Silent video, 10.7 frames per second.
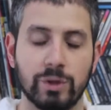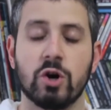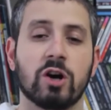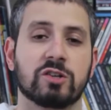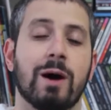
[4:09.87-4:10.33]
We
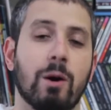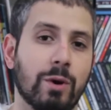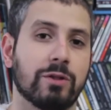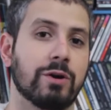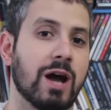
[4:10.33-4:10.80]
talked about
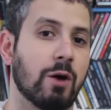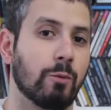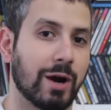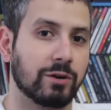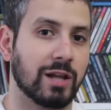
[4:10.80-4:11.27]
whether or not
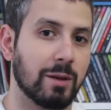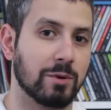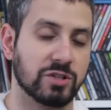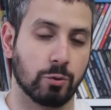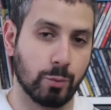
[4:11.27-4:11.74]
record
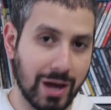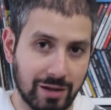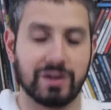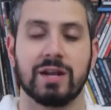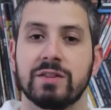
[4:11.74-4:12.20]
labels are
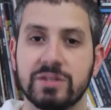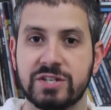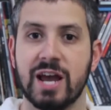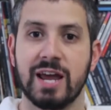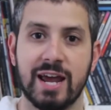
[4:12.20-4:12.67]
relevant in this
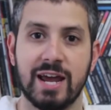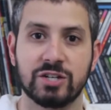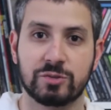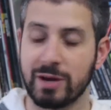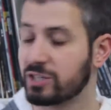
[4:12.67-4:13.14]
day and
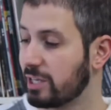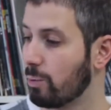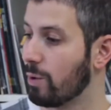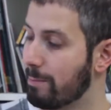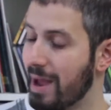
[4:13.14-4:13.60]
age, especially
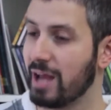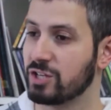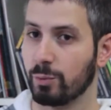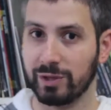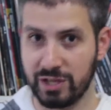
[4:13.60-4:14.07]
when
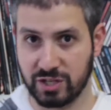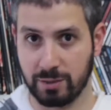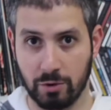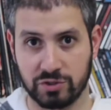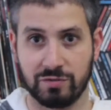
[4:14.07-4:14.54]
bands are
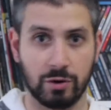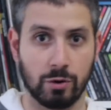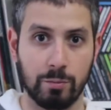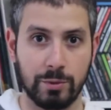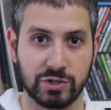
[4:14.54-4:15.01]
releasing most of their
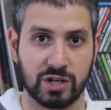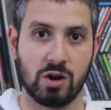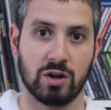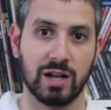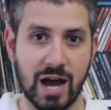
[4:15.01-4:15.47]
own music
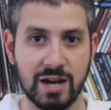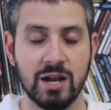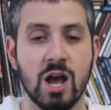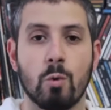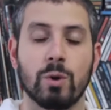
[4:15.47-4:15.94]
online.
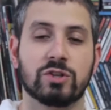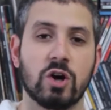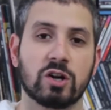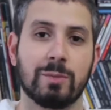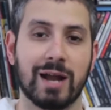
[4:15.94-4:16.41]
We
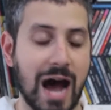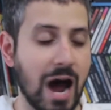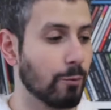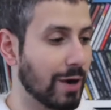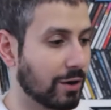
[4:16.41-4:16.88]
talked about
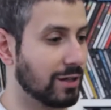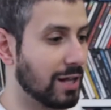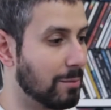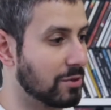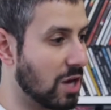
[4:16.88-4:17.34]
how record
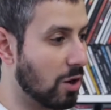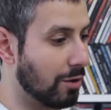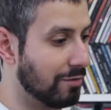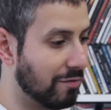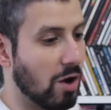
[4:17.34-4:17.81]
labels
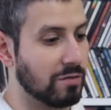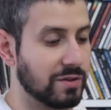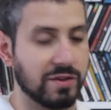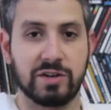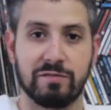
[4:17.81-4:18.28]
are
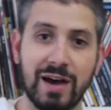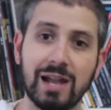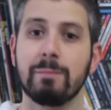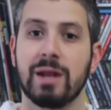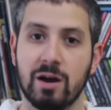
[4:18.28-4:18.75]
involved in the
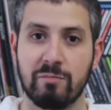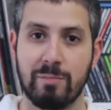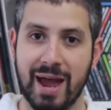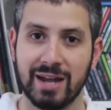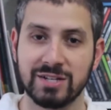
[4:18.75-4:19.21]
development of
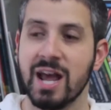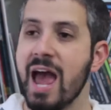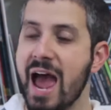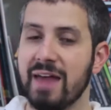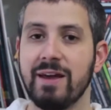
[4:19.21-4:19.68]
bands,
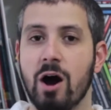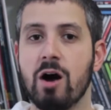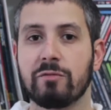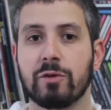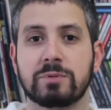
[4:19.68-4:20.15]
and they
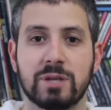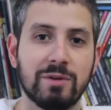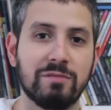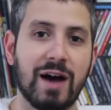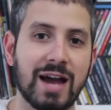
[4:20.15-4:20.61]
offer up
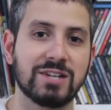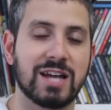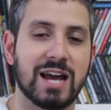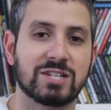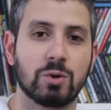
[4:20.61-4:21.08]
some
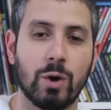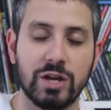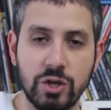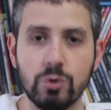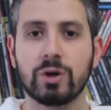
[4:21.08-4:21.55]
advice as to
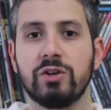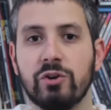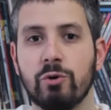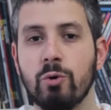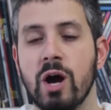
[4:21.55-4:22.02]
what you can
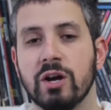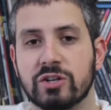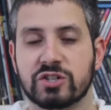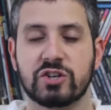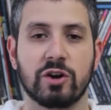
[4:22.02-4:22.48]
do
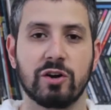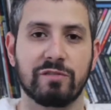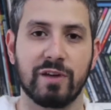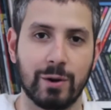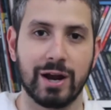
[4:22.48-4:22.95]
to start your
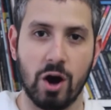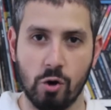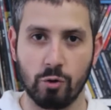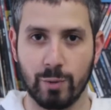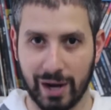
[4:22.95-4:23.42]
very
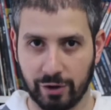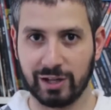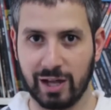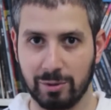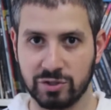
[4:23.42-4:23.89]
own
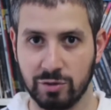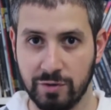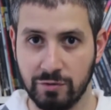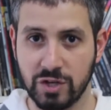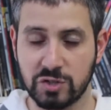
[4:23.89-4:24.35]
record label. So
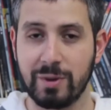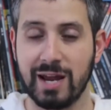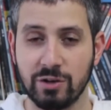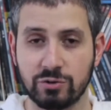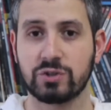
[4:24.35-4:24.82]
if you've just been
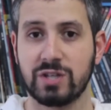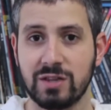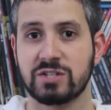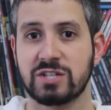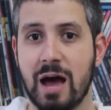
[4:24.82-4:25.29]
interested
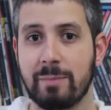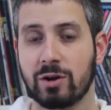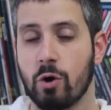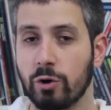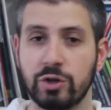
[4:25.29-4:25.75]
in this
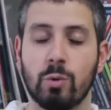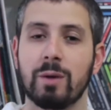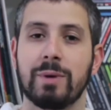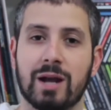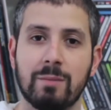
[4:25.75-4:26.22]
topic, or you
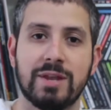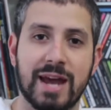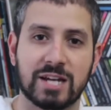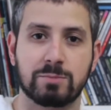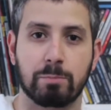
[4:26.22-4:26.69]
want to become the
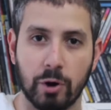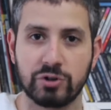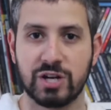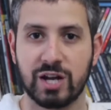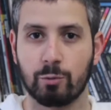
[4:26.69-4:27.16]
next
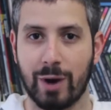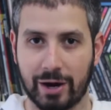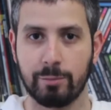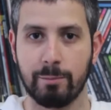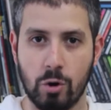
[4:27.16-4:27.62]
burgeoning
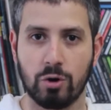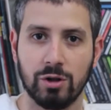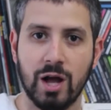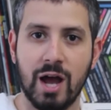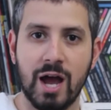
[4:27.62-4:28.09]
record
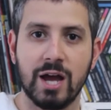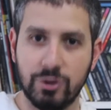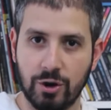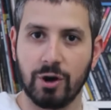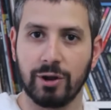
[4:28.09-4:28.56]
mogul,
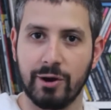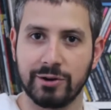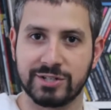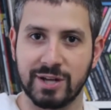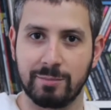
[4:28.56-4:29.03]
you're going to
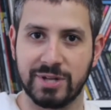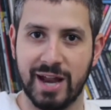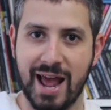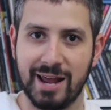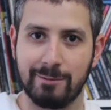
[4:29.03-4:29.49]
learn something
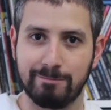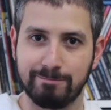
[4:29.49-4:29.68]
today.